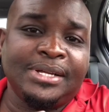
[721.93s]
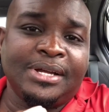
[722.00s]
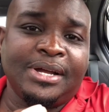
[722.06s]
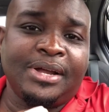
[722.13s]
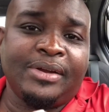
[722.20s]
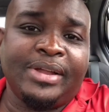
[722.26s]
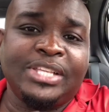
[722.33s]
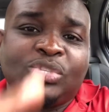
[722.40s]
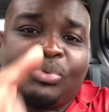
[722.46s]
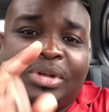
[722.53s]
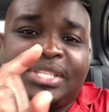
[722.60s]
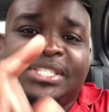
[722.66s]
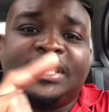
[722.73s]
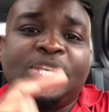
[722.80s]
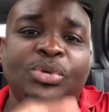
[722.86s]
All right. So I'll
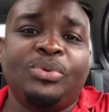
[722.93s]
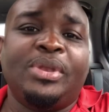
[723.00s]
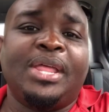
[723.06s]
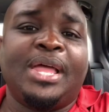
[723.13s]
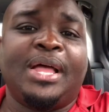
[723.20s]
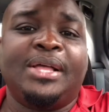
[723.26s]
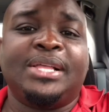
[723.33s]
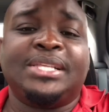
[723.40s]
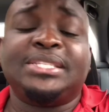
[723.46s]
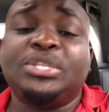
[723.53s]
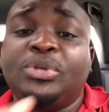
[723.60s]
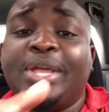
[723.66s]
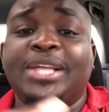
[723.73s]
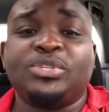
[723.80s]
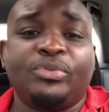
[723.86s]
see
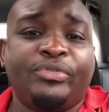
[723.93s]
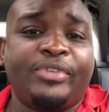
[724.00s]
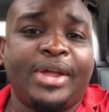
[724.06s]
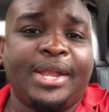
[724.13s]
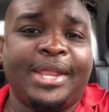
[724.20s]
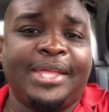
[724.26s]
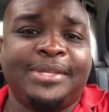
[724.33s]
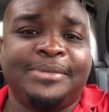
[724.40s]
you guys on Friday.